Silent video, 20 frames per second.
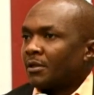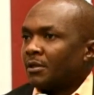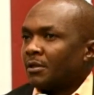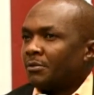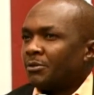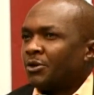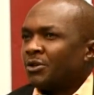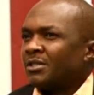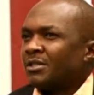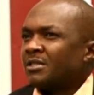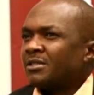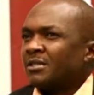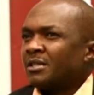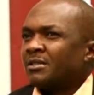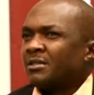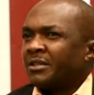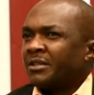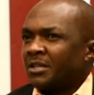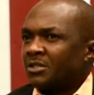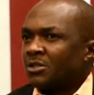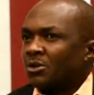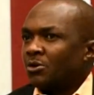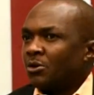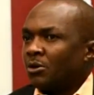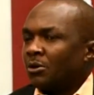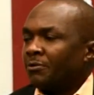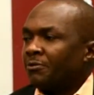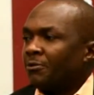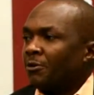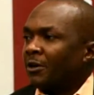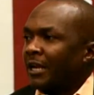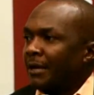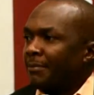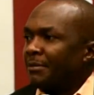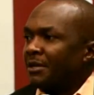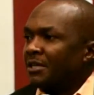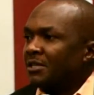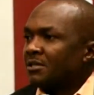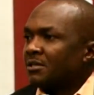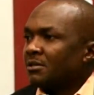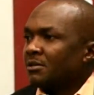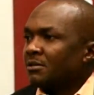because it's critical for climate